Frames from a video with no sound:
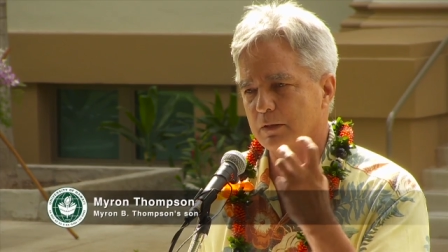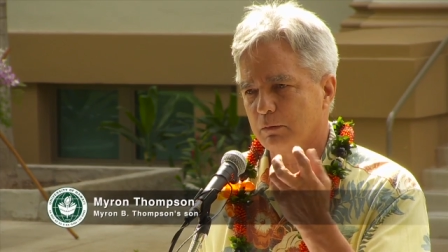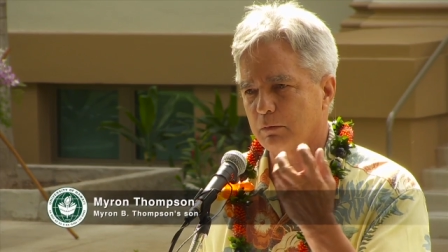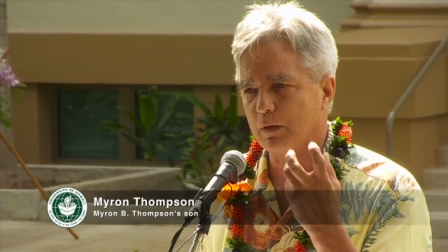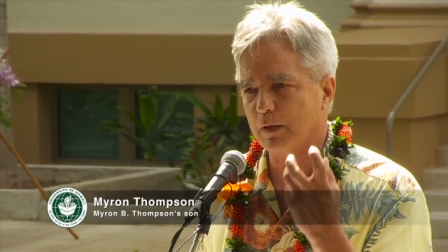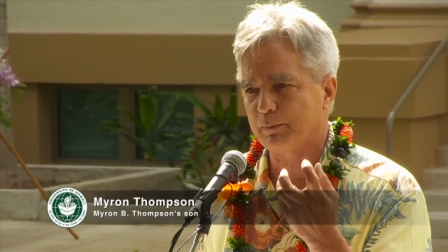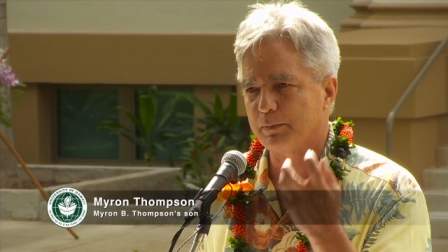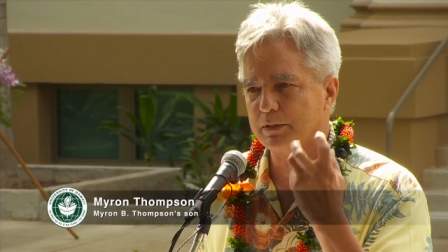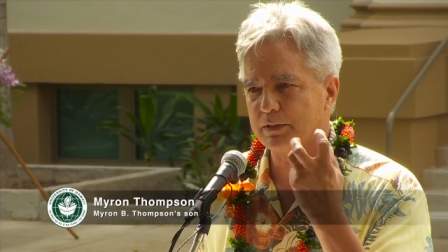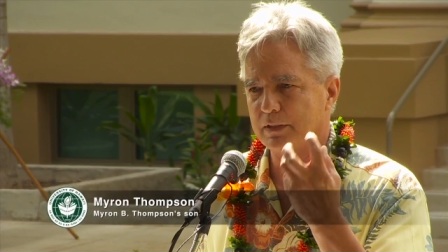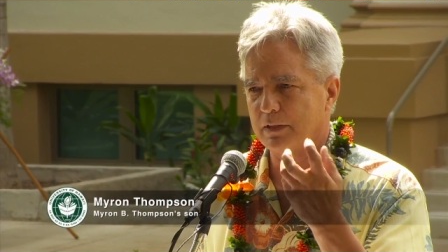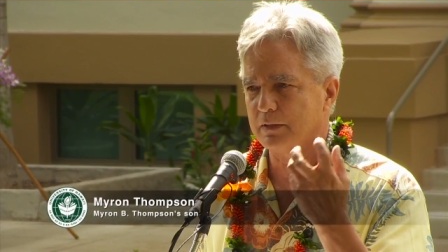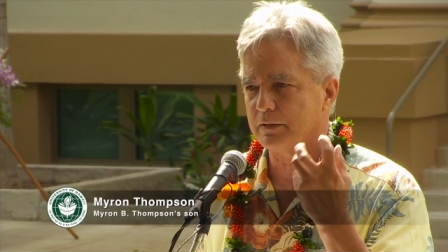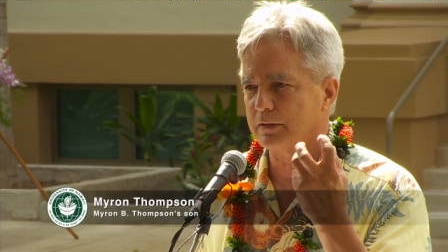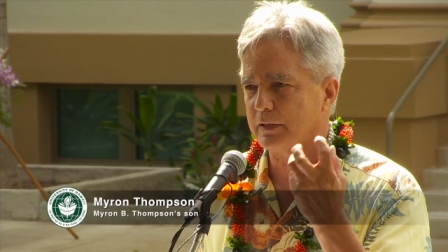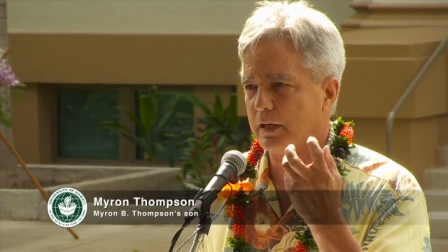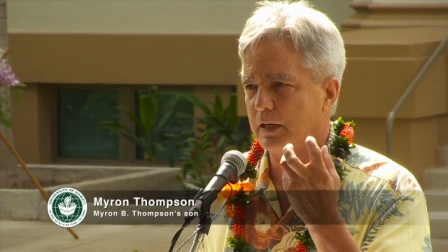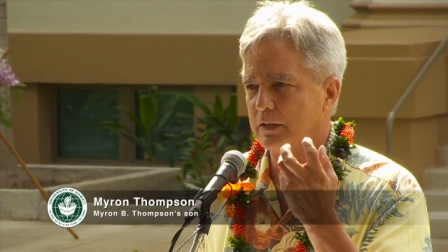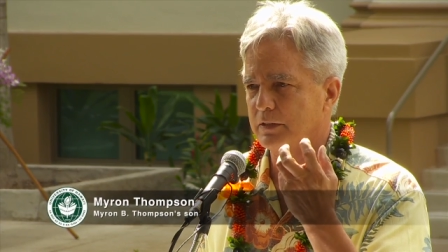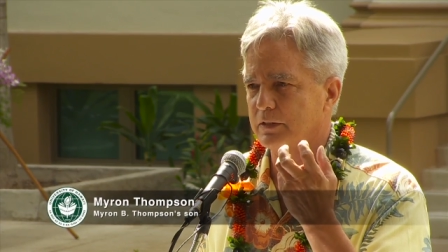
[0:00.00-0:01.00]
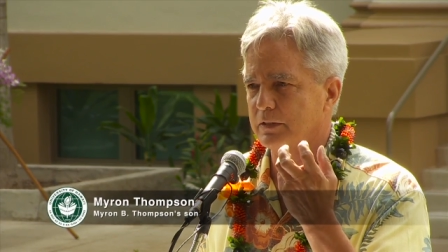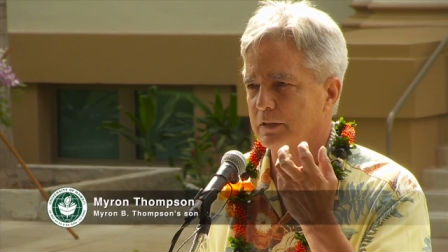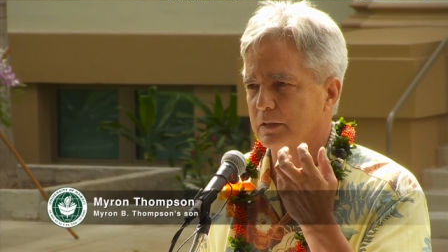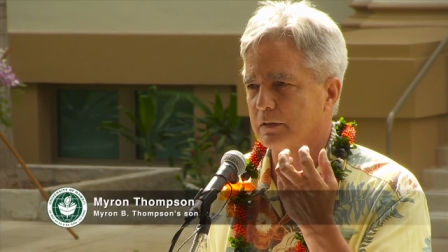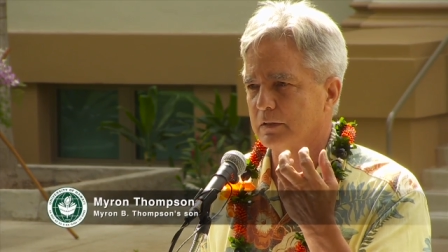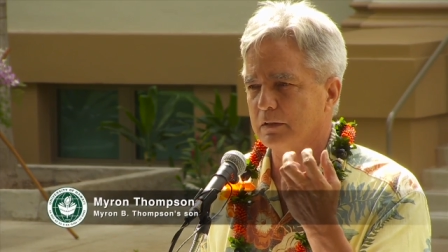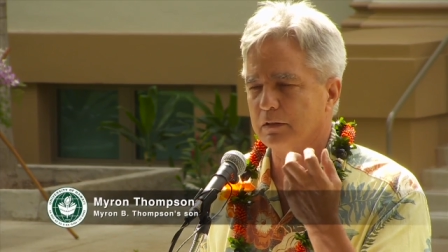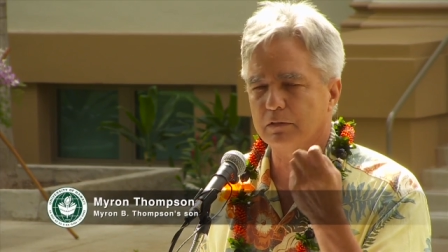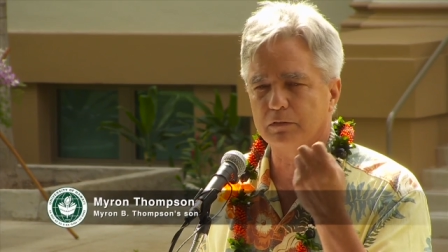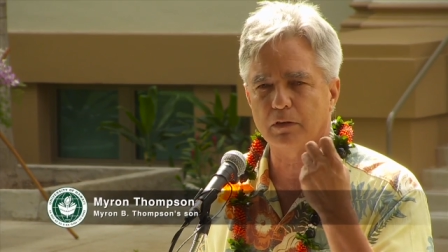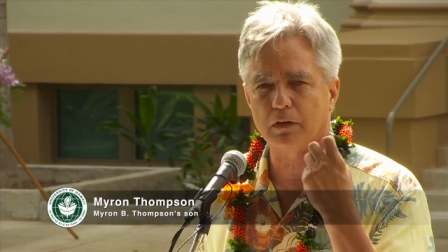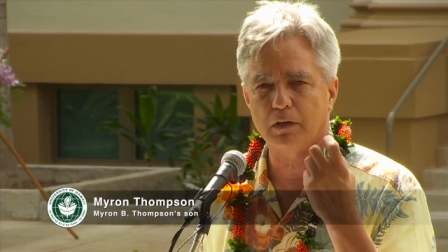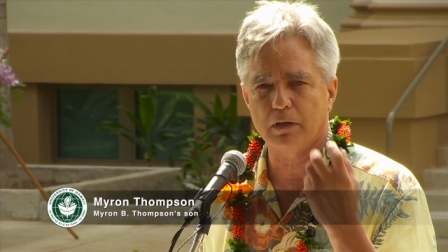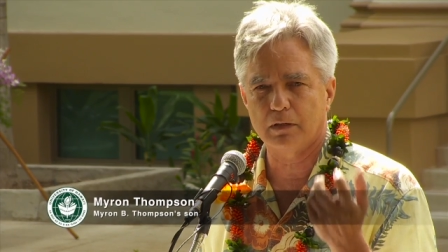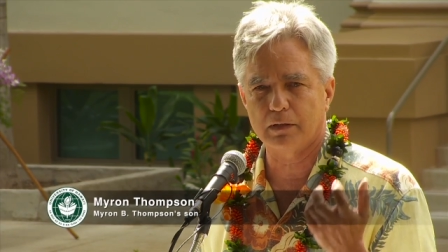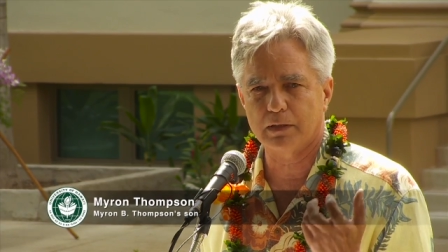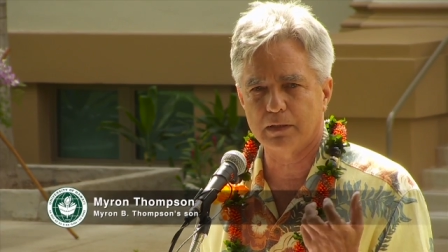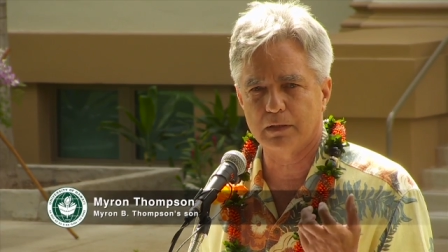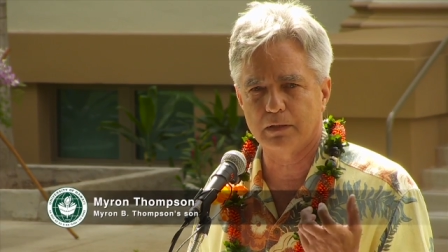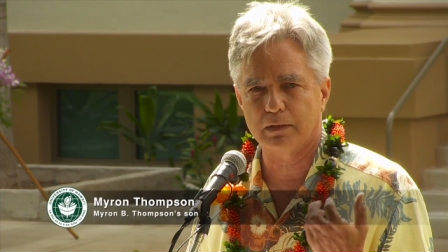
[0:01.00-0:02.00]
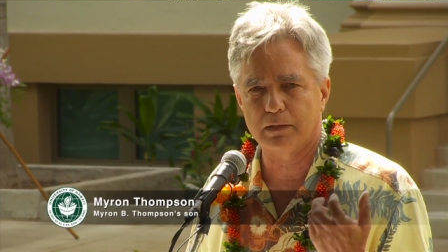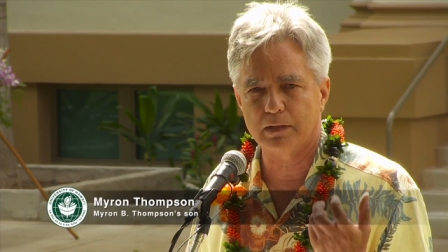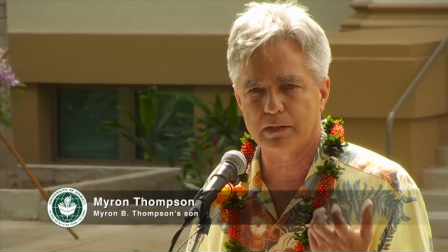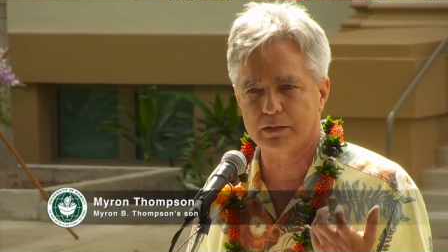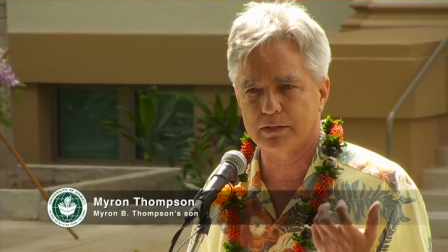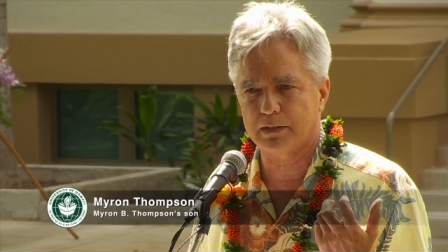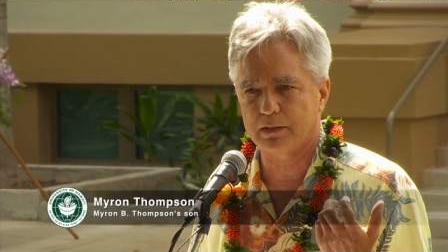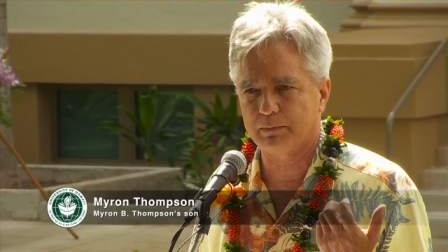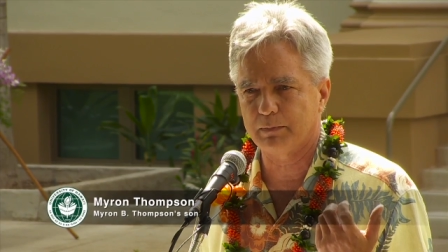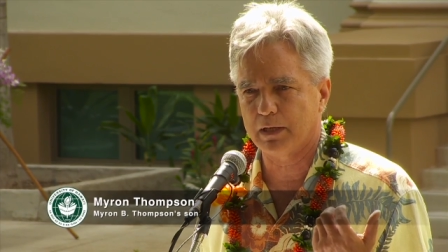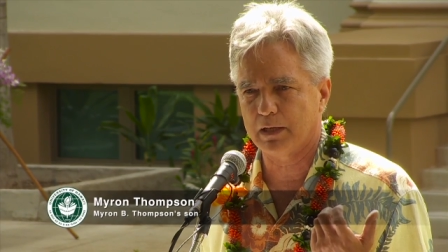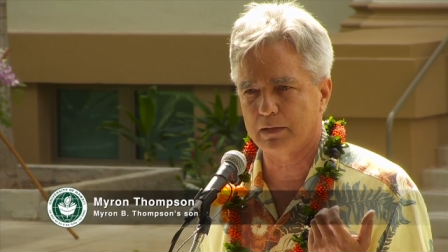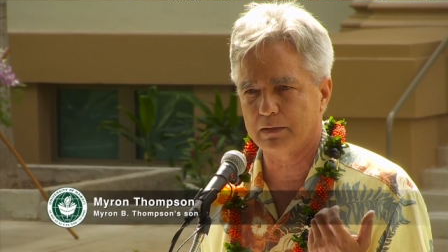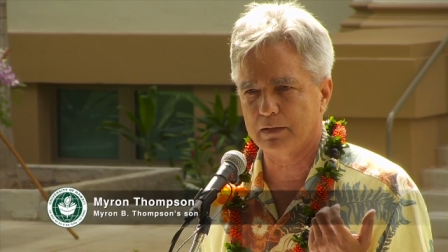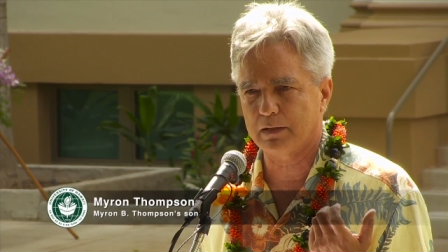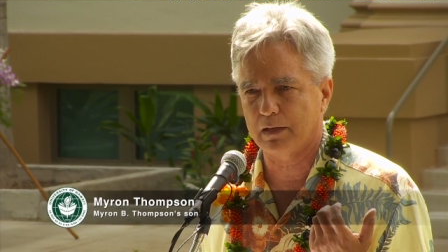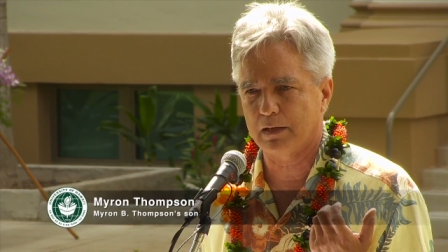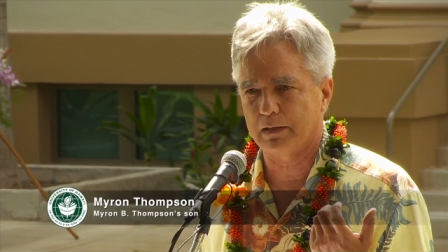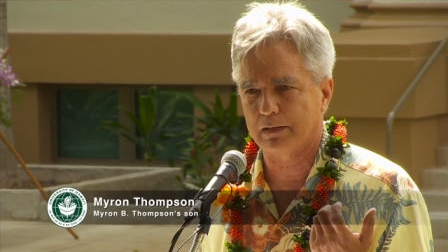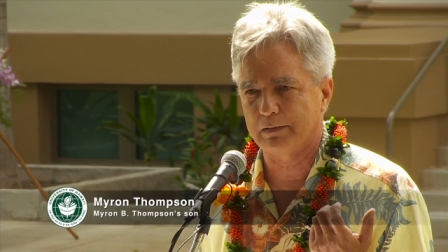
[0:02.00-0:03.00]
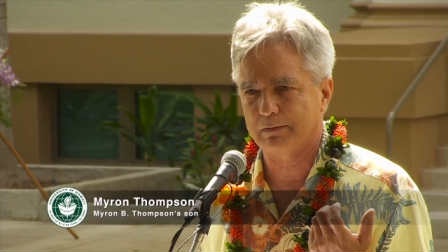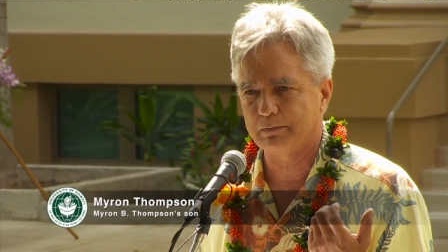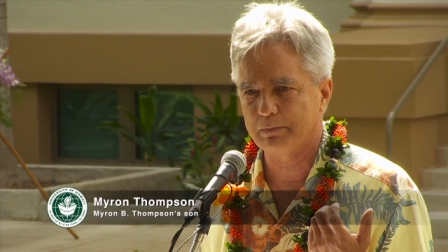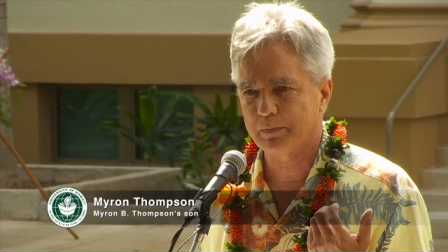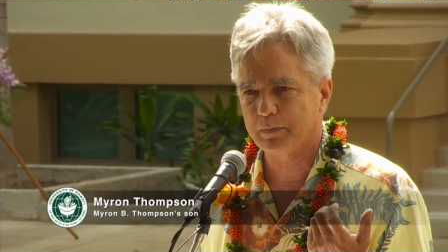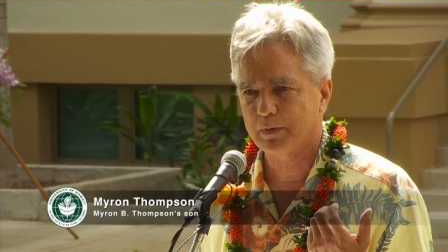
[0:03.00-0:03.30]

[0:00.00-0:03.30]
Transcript: a representation of all the goodness in mankind.